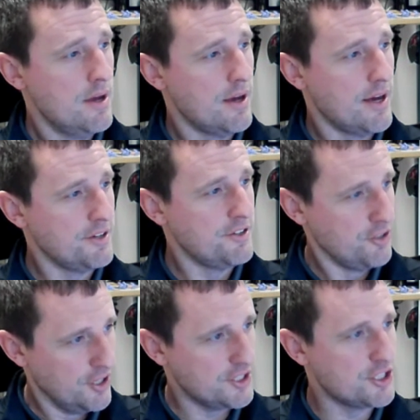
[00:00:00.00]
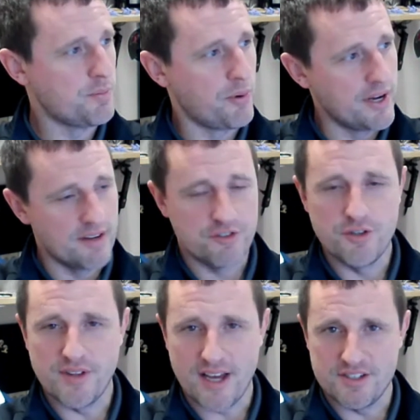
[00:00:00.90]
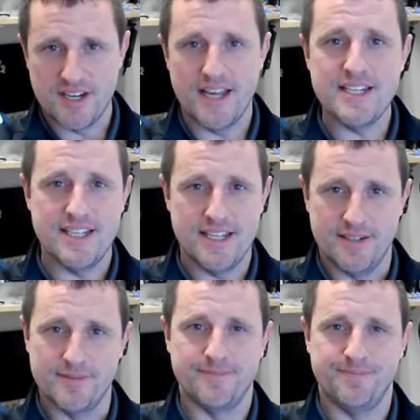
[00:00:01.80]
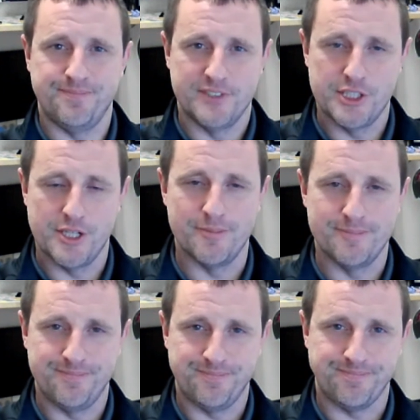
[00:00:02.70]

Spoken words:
I just looked spring of 2018. So